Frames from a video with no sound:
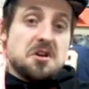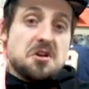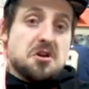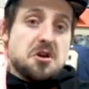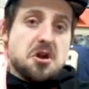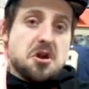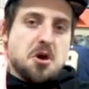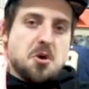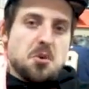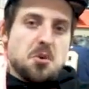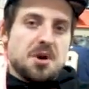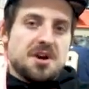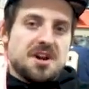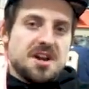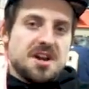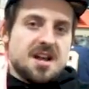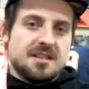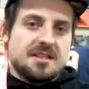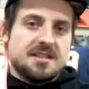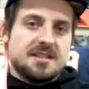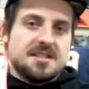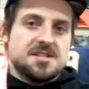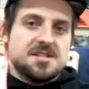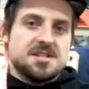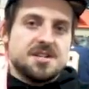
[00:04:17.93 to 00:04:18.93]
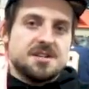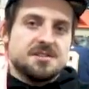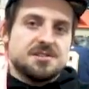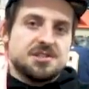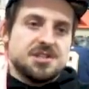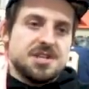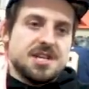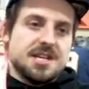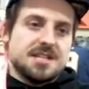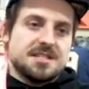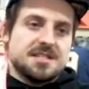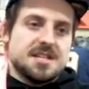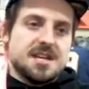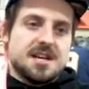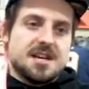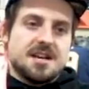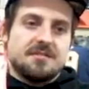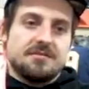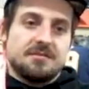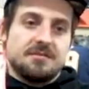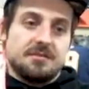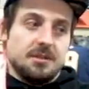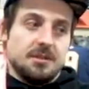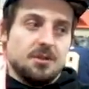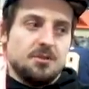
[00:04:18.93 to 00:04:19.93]
No, not this year. She gets to
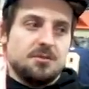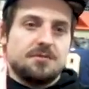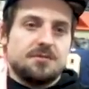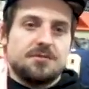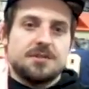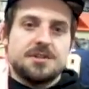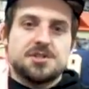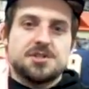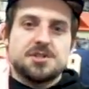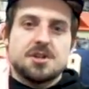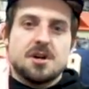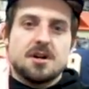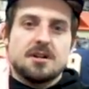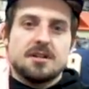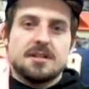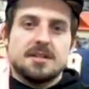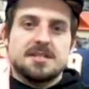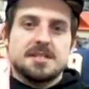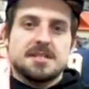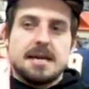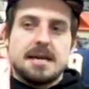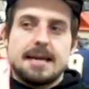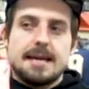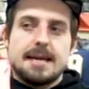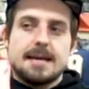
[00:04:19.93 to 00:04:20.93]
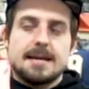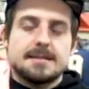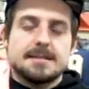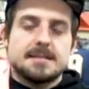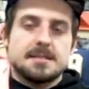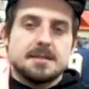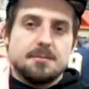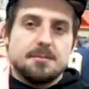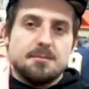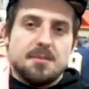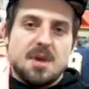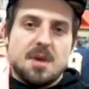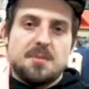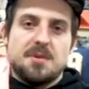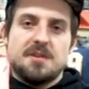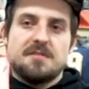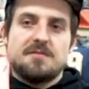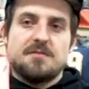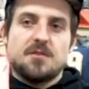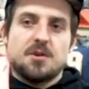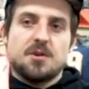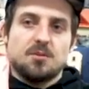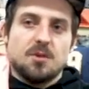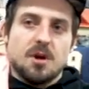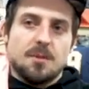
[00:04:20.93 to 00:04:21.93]
have gluten-free chocolates, I guess. Maybe a
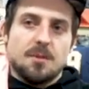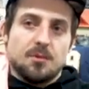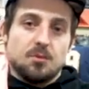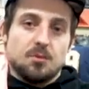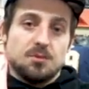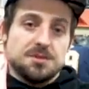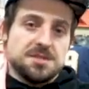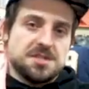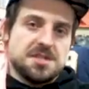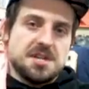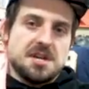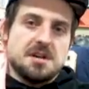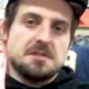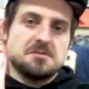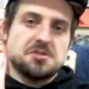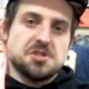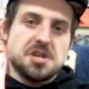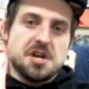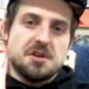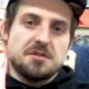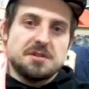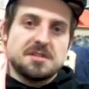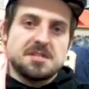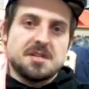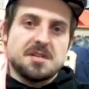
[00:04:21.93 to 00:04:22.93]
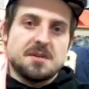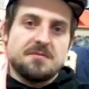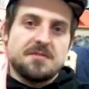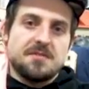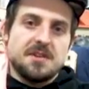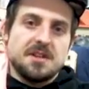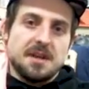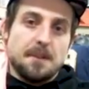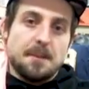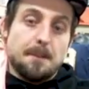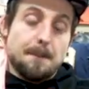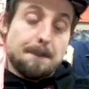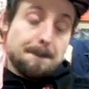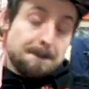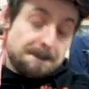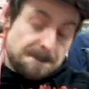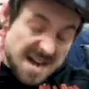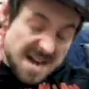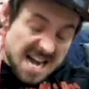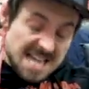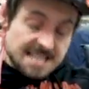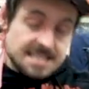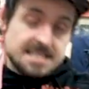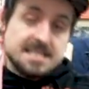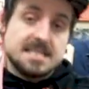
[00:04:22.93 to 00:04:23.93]
foot rub. We'll see how generous I'm feeling.
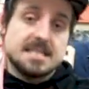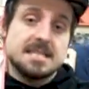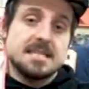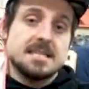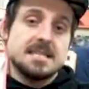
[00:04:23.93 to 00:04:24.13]
But